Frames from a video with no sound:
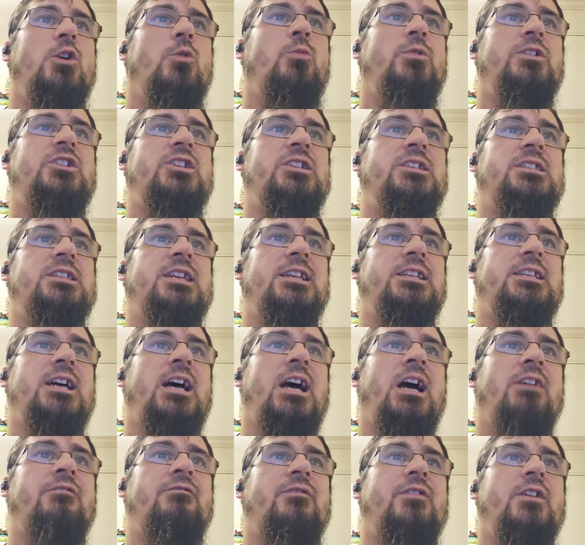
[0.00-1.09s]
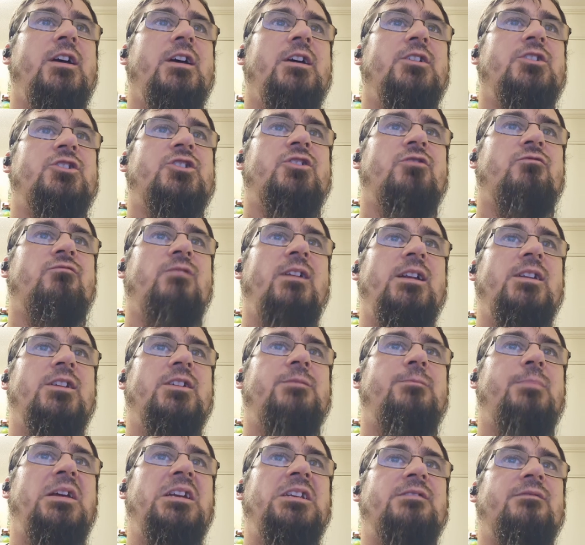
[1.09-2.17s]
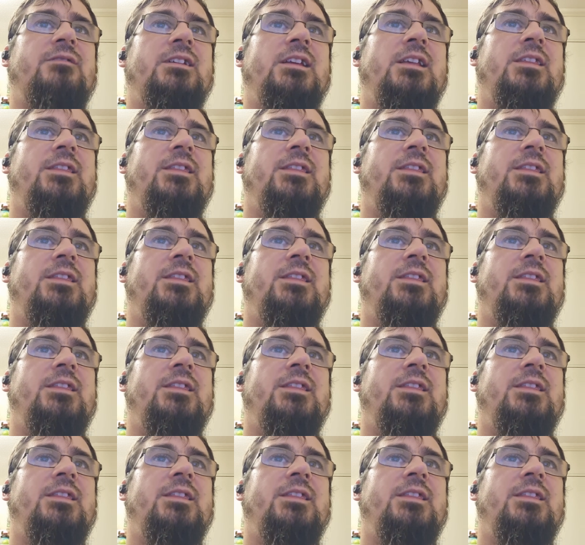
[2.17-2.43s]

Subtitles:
which is said to have surrendered peacefully